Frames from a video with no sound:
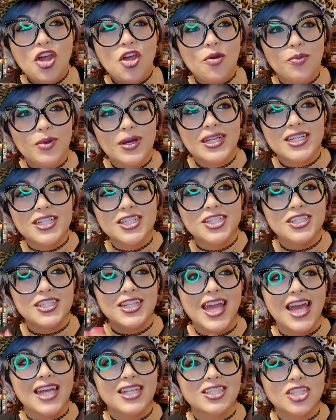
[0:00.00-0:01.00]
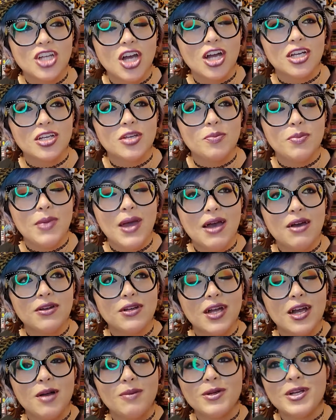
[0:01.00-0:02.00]
but she has talked about,
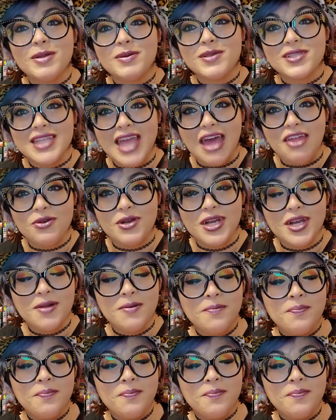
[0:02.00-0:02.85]
her name is Catherine,